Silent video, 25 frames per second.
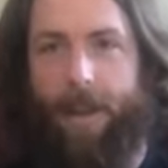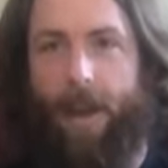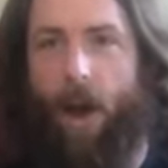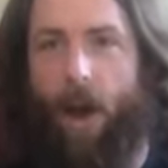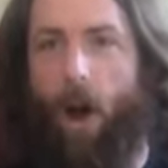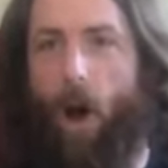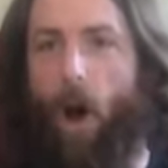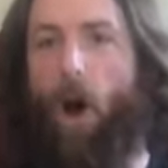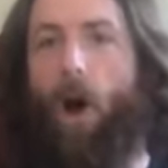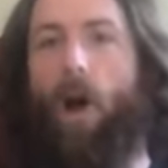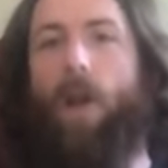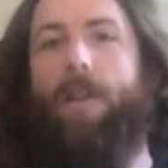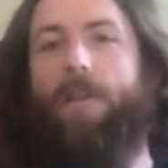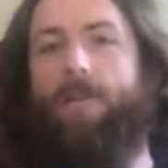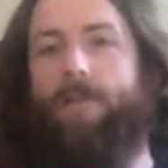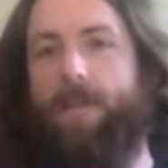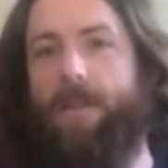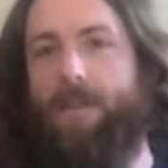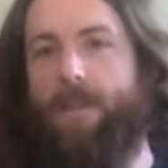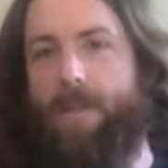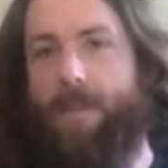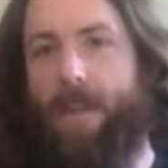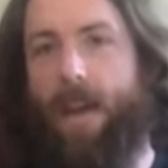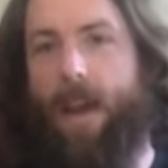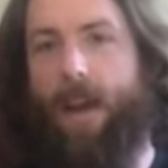all of the
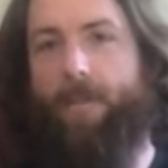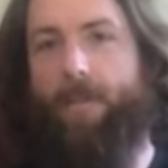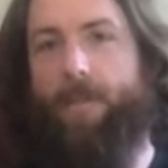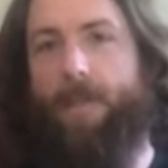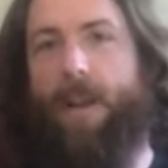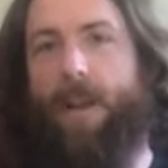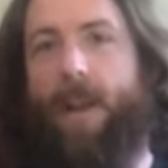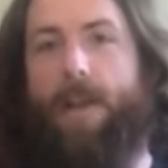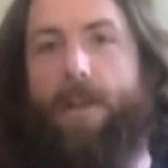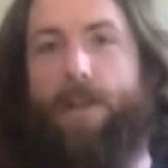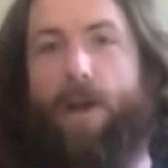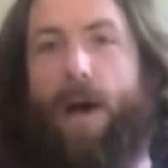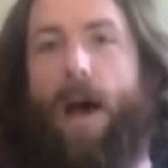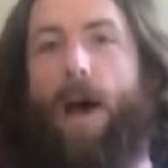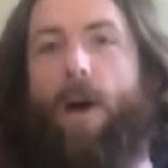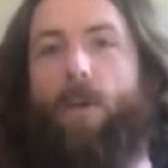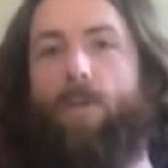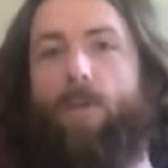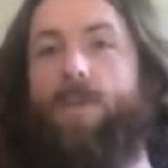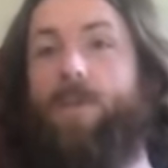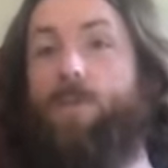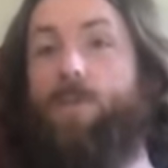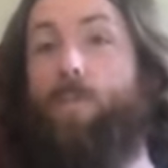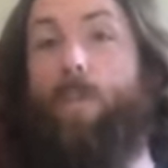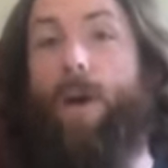stuff that I thought
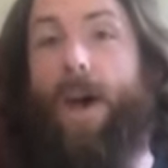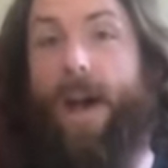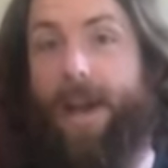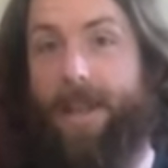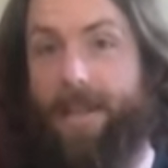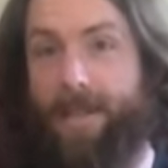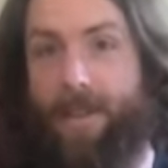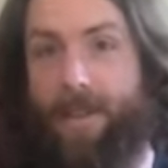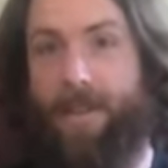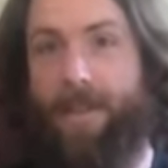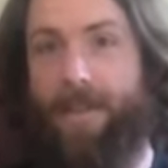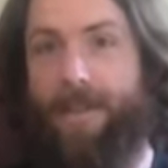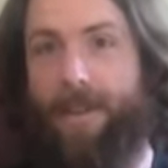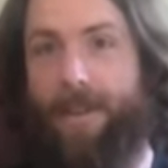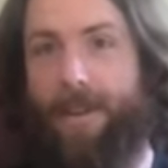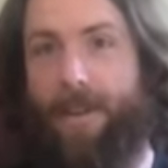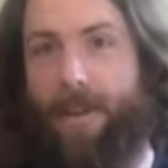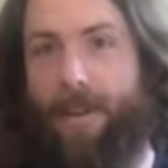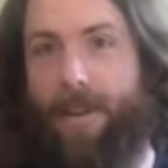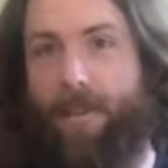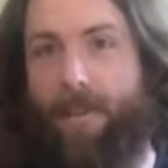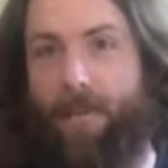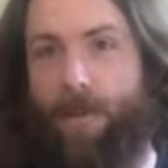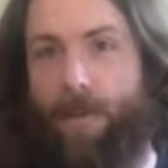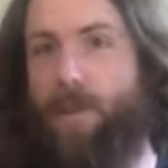was best
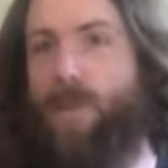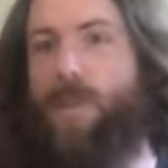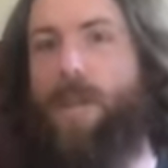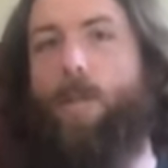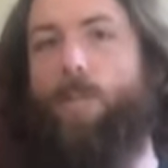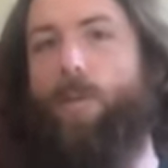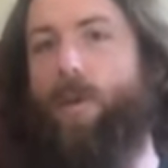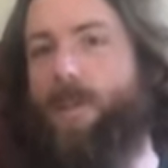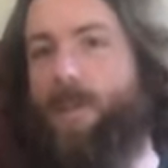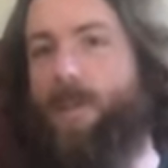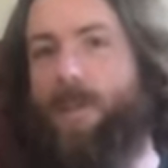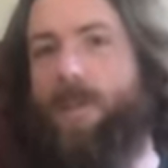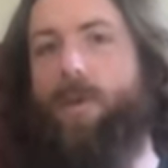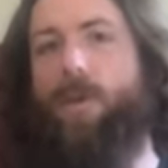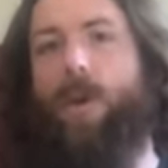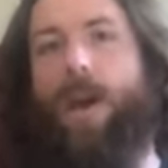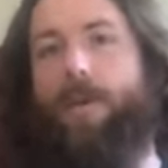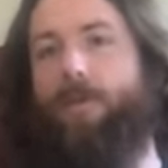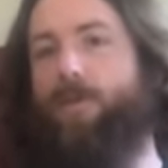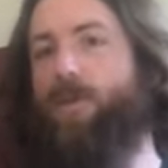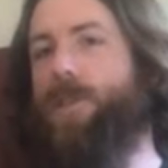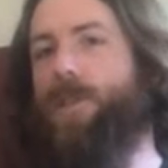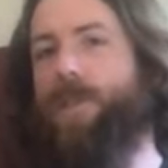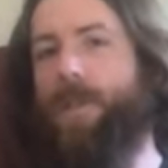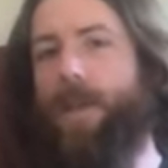for someone to do
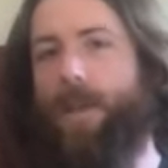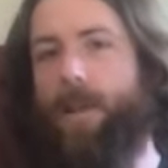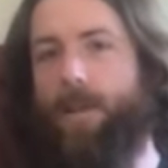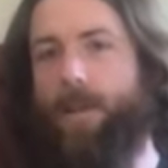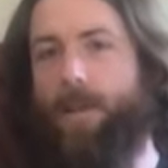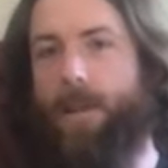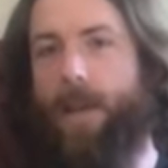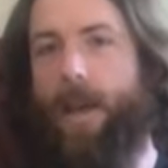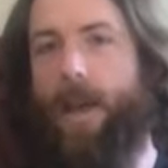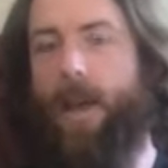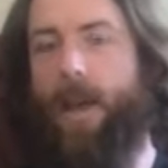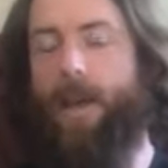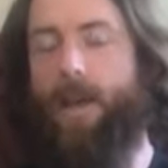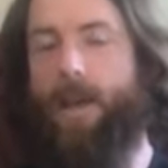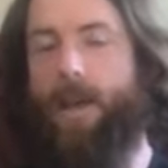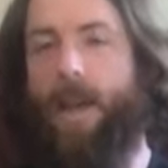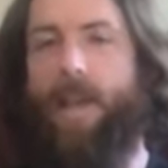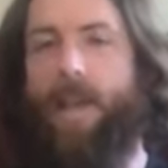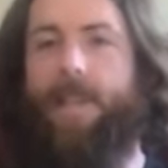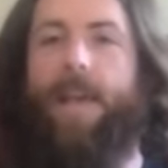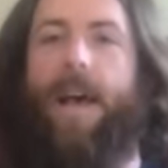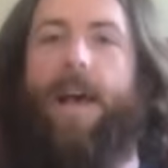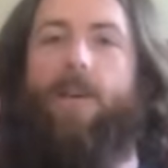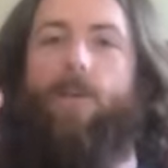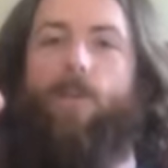every single day. And
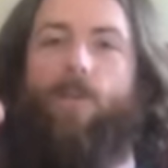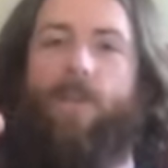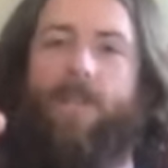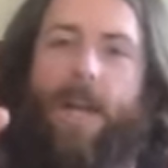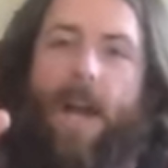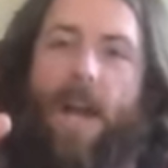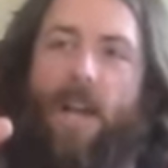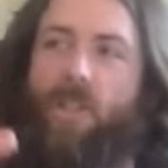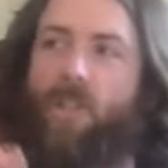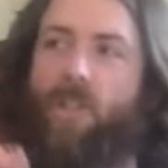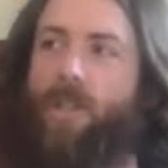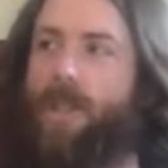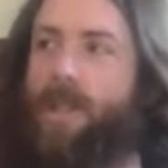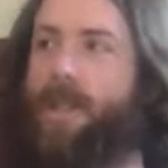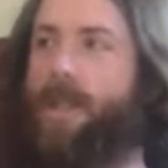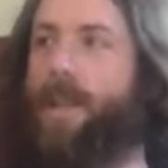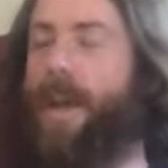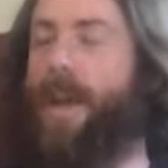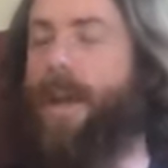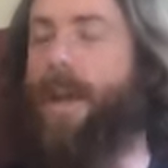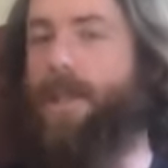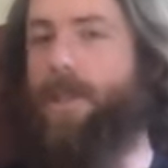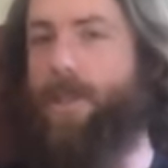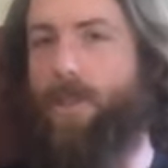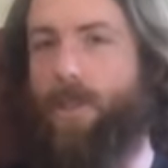that was actually the
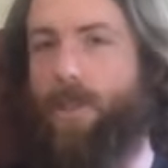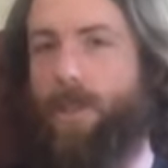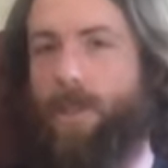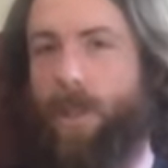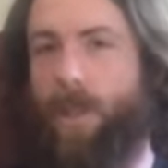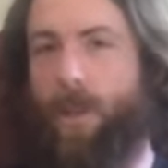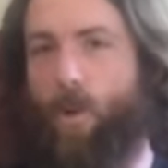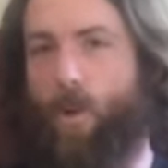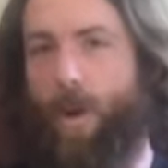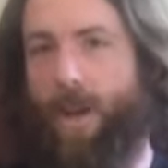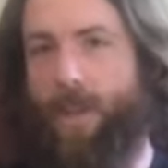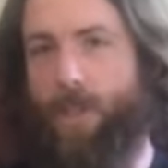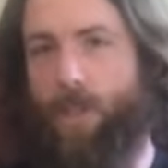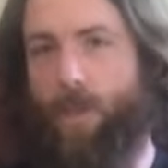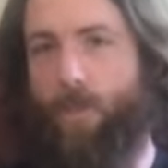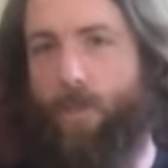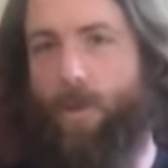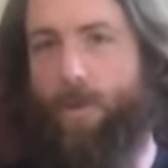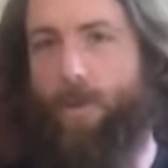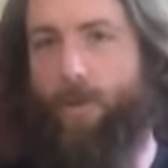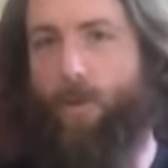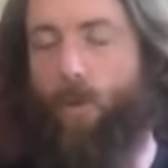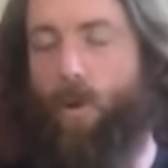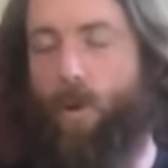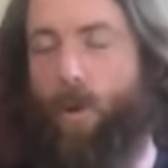answer to your question
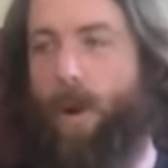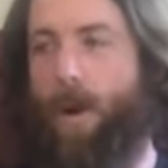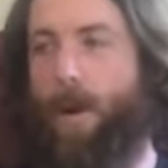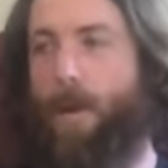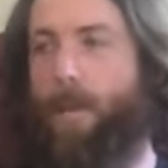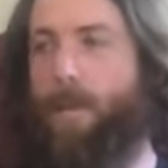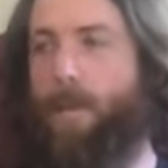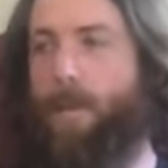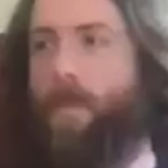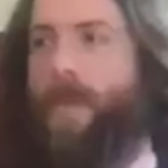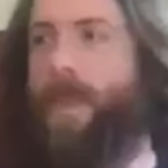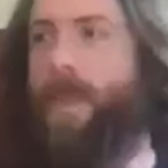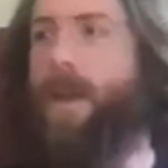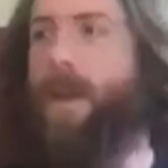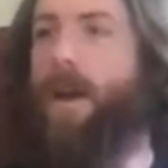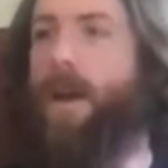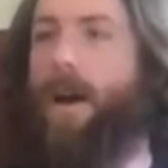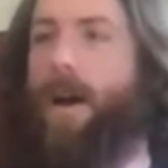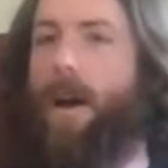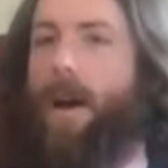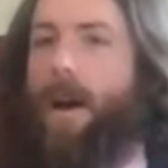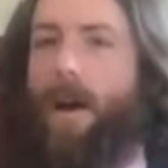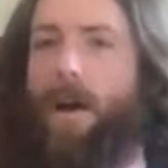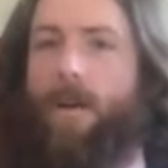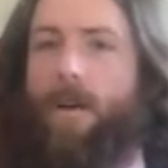before
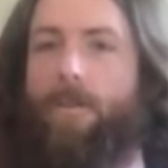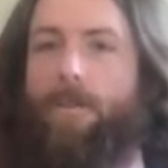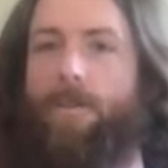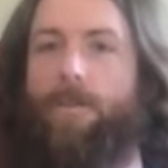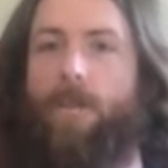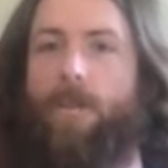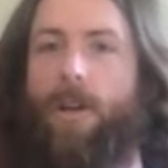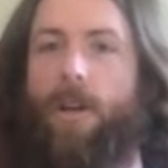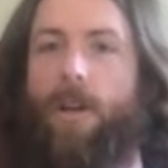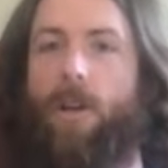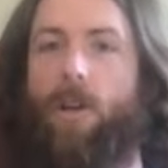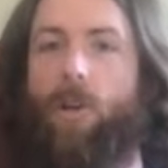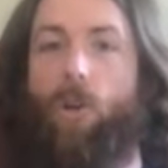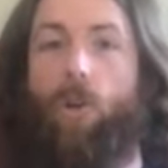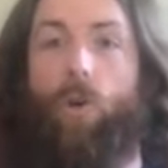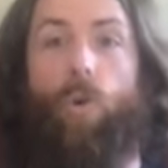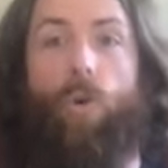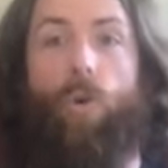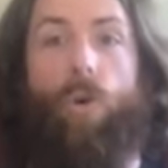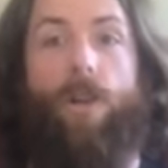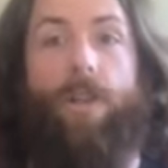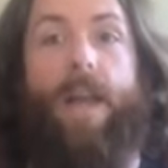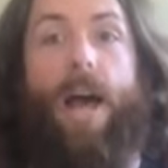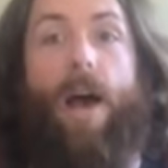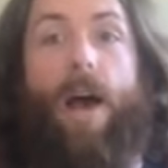of,
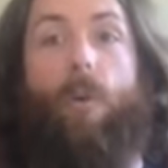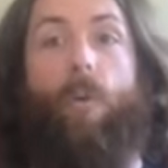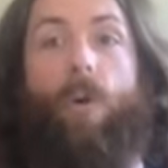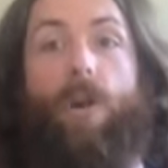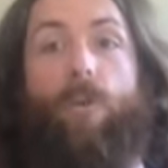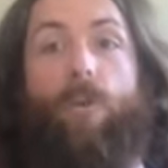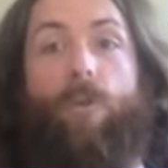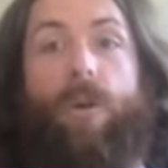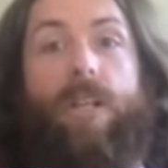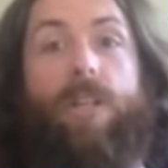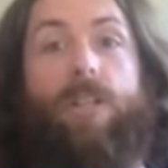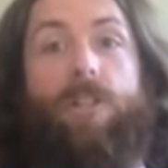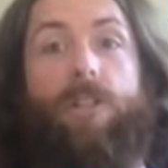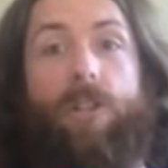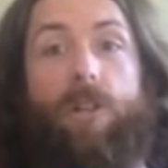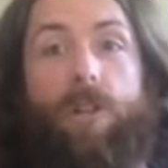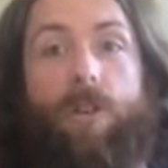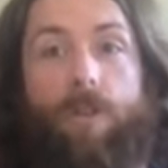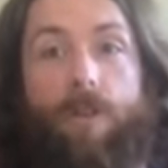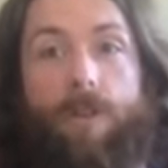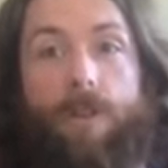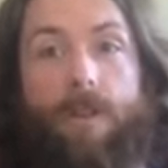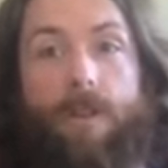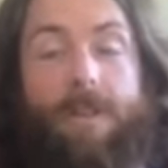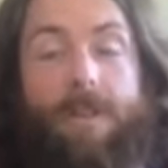cool, now what do we
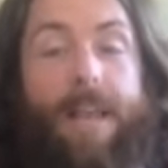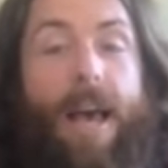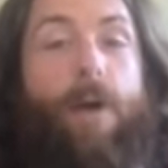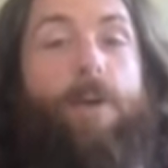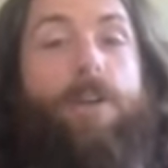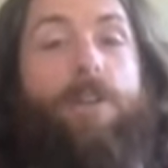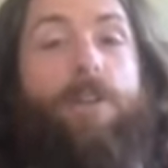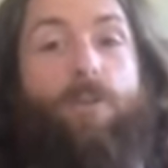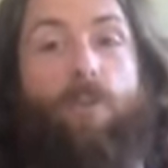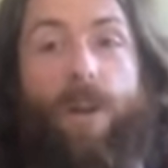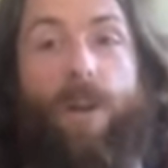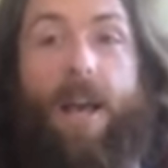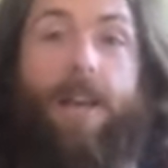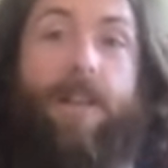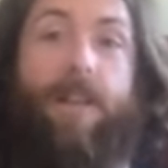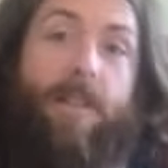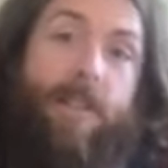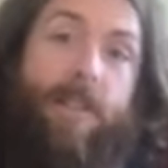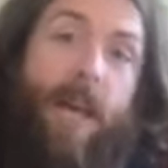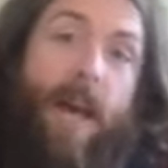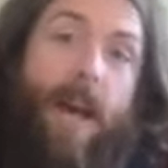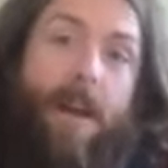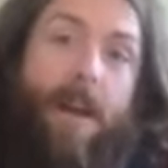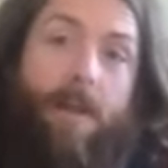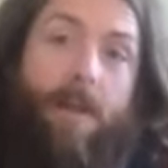do? That was what I
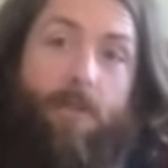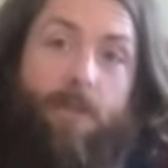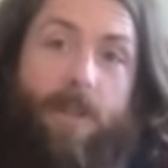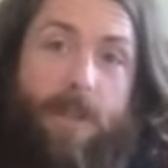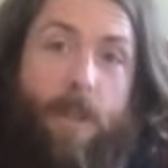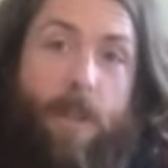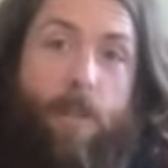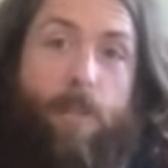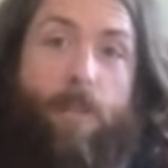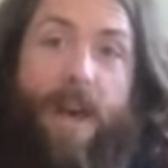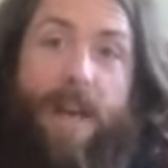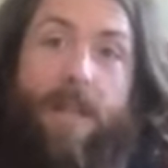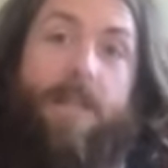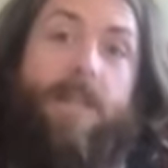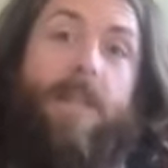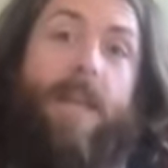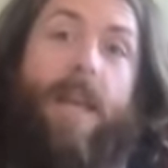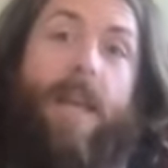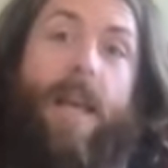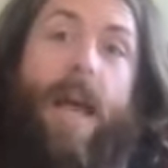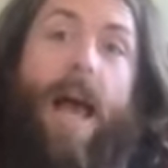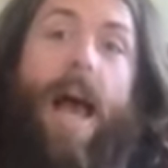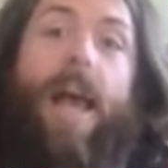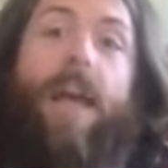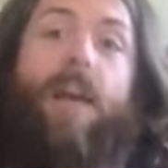decided was the best thing
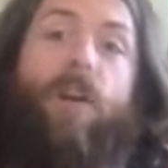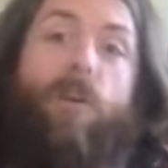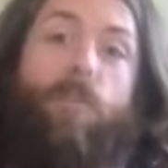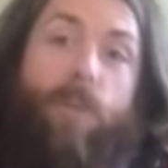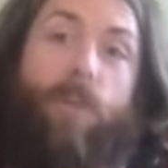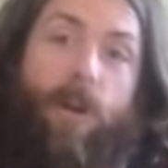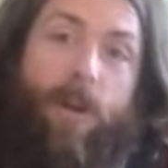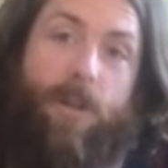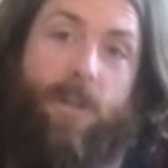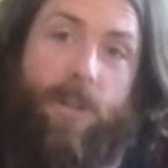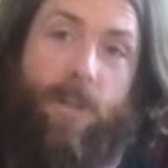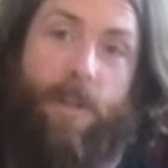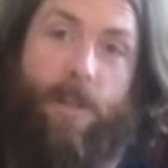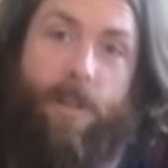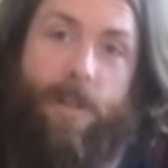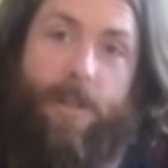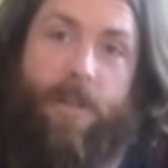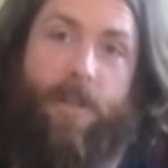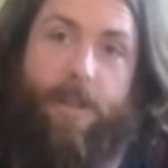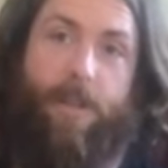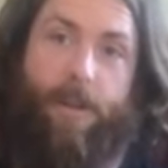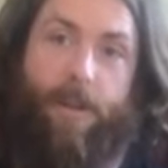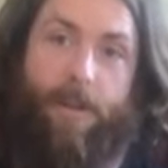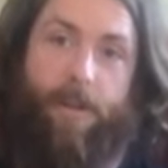I could personally do,